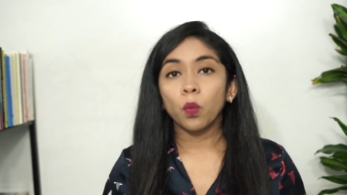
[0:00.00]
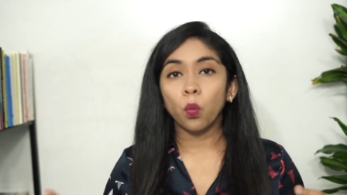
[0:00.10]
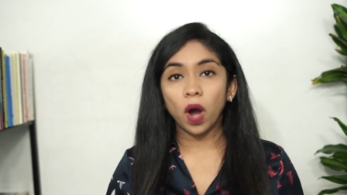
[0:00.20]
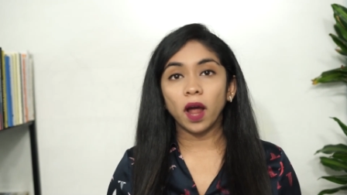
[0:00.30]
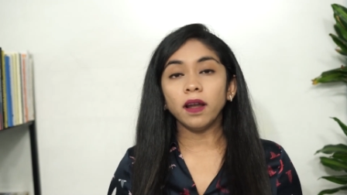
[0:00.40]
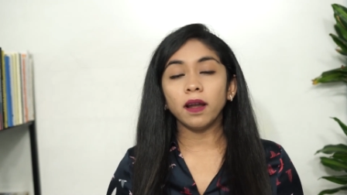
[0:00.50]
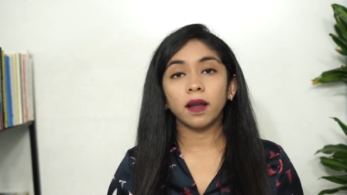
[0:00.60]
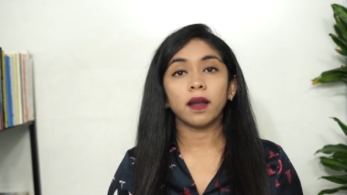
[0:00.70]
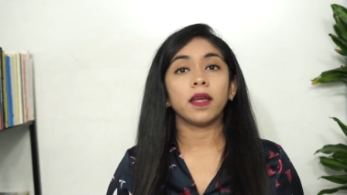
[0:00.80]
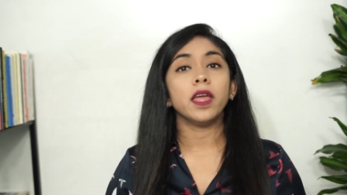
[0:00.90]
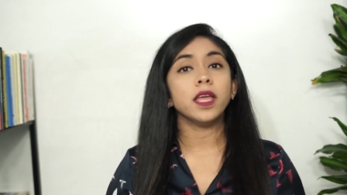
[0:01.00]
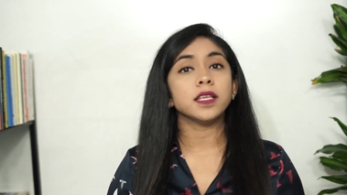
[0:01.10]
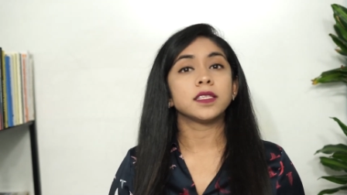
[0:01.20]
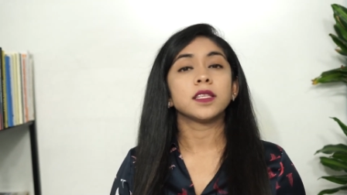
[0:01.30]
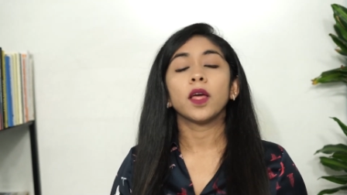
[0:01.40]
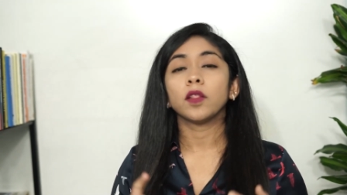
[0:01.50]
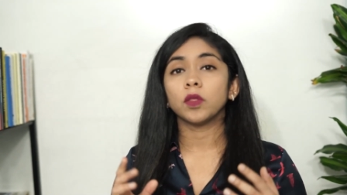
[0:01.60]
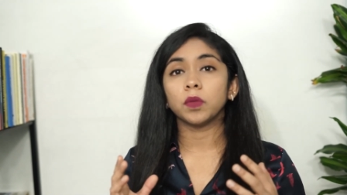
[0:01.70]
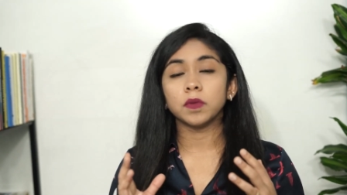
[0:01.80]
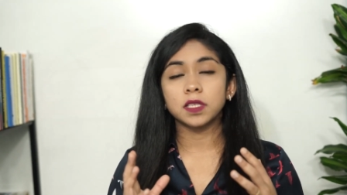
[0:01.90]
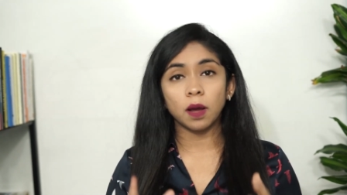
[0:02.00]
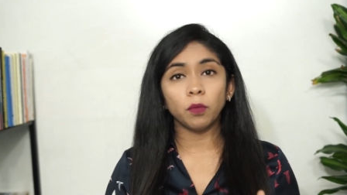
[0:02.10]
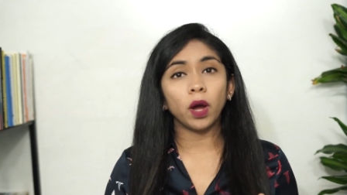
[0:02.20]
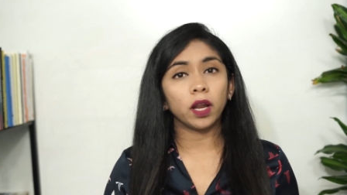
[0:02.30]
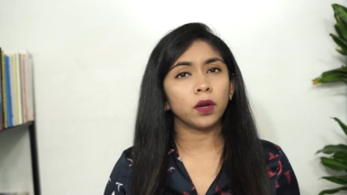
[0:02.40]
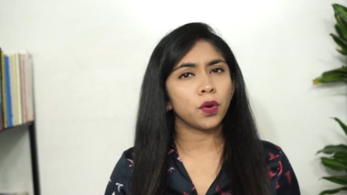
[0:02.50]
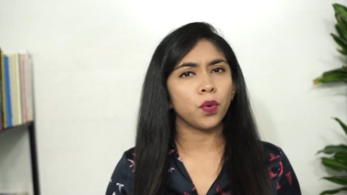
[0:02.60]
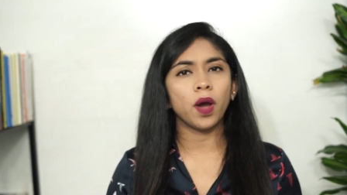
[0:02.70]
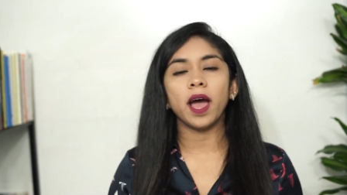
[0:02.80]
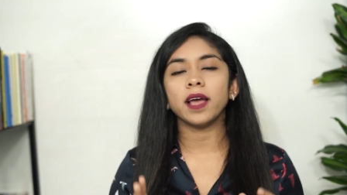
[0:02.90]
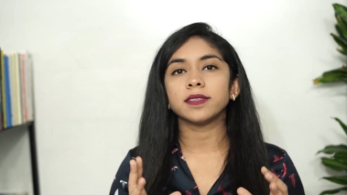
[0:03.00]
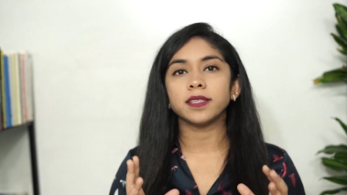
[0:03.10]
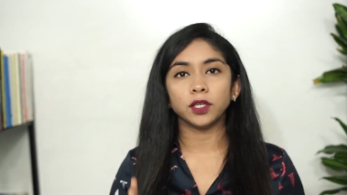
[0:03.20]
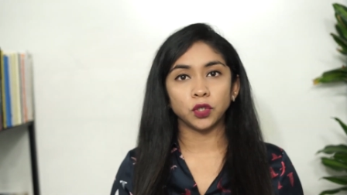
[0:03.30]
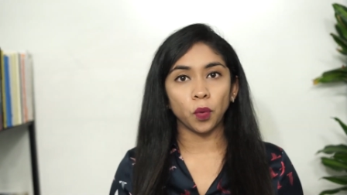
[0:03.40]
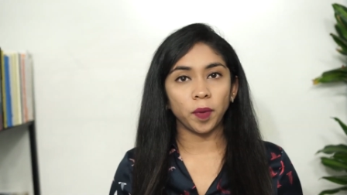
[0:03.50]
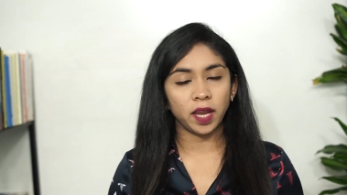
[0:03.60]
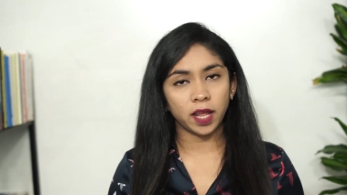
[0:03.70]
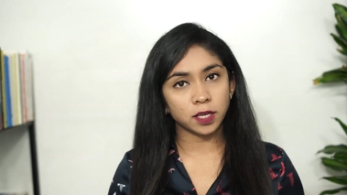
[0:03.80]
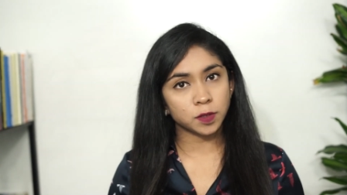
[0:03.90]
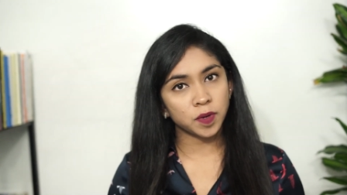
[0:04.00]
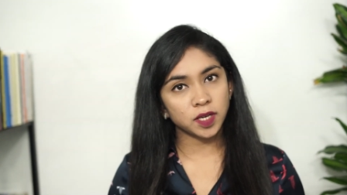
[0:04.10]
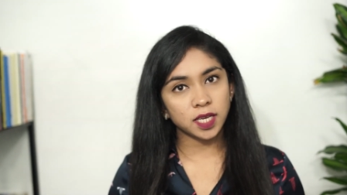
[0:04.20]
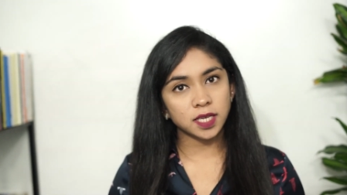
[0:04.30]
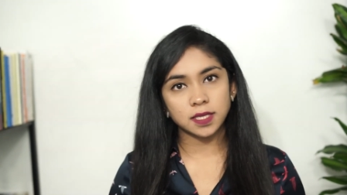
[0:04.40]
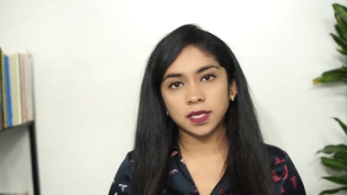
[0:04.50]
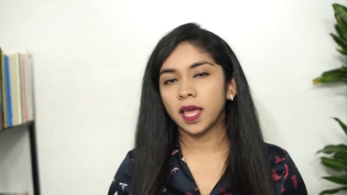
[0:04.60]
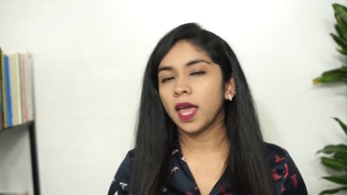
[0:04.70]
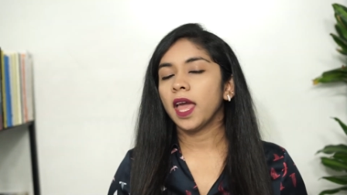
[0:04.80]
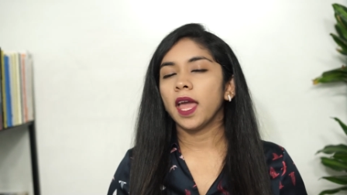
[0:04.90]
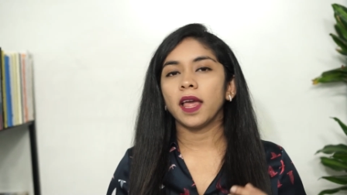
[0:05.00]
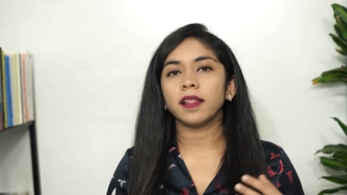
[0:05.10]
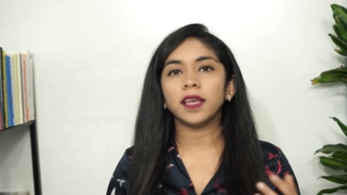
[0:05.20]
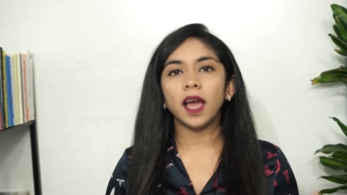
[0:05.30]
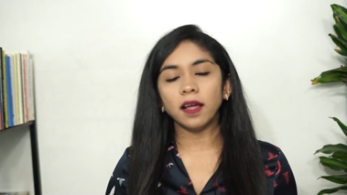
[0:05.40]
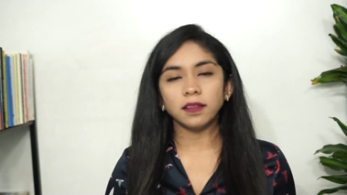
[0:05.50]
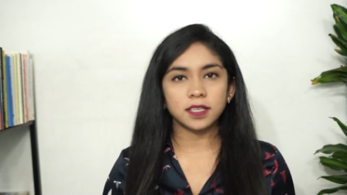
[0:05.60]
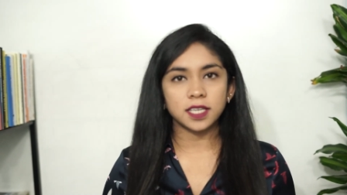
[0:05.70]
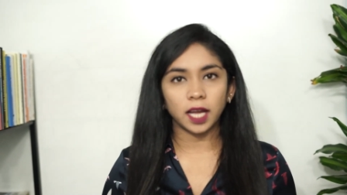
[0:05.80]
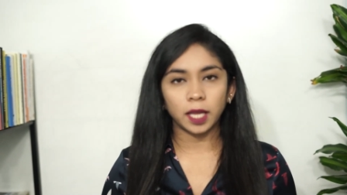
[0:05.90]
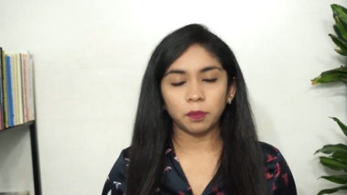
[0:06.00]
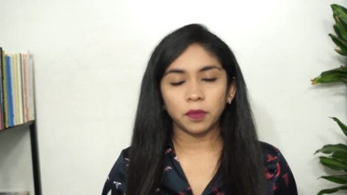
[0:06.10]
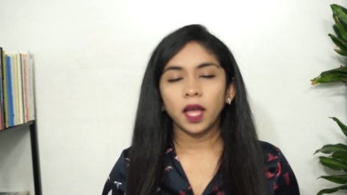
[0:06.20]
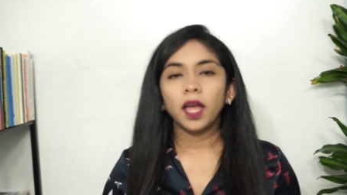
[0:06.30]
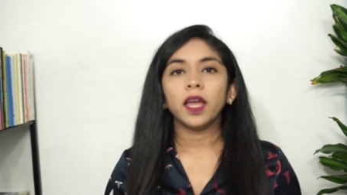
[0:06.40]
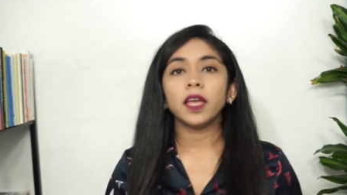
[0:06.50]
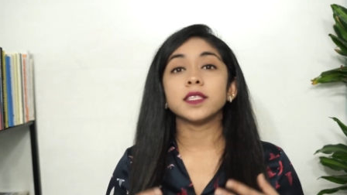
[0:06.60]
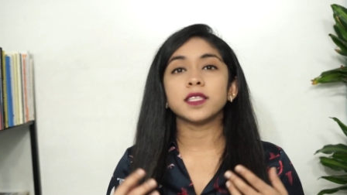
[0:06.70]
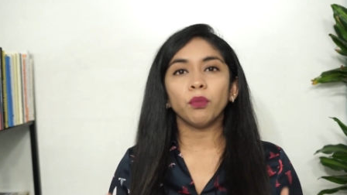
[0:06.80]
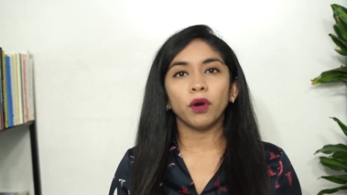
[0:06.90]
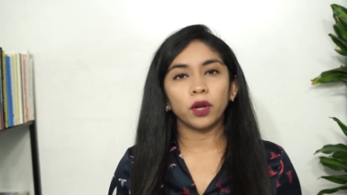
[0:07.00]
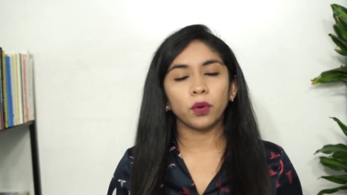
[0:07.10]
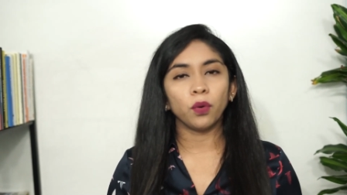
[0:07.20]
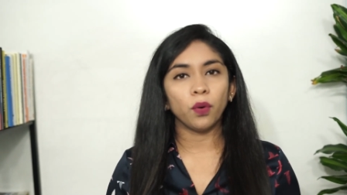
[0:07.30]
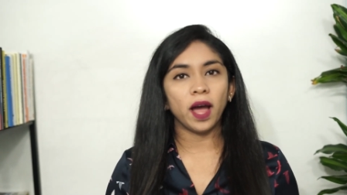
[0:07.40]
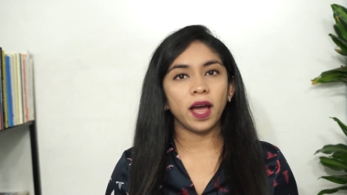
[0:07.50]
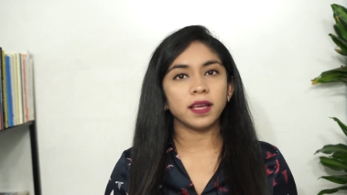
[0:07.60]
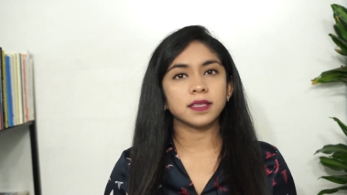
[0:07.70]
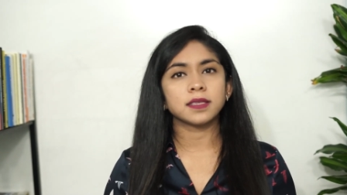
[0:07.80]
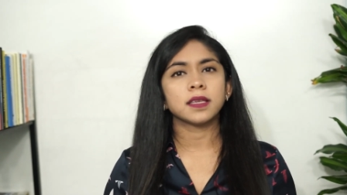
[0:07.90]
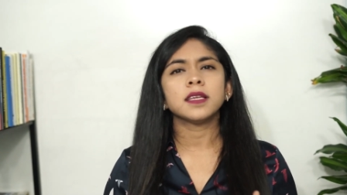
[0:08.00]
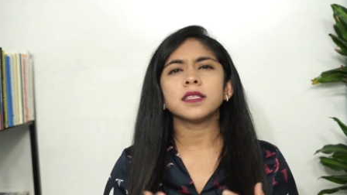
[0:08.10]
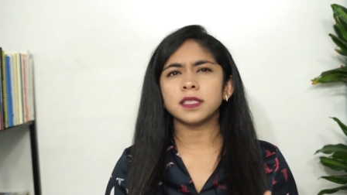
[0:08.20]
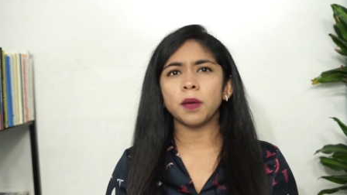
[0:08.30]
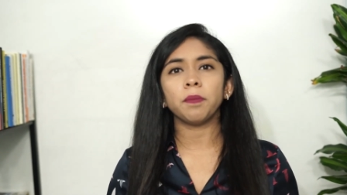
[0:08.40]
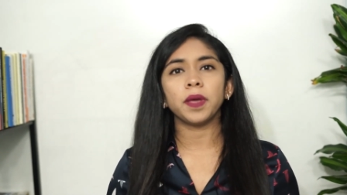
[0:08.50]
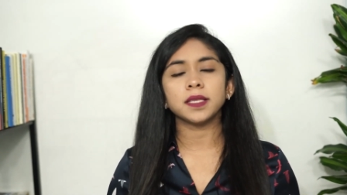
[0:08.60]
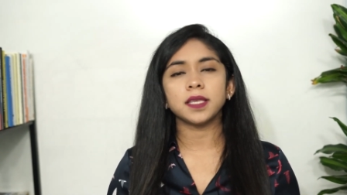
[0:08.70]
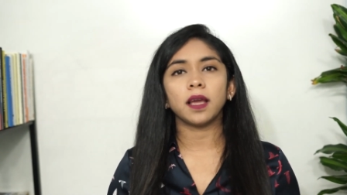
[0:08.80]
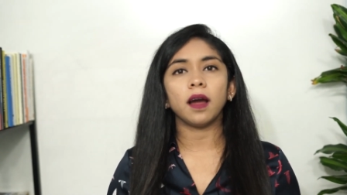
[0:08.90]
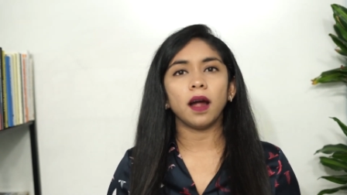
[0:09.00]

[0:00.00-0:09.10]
One is someone who has that domain expertise and the other type is someone who has some basic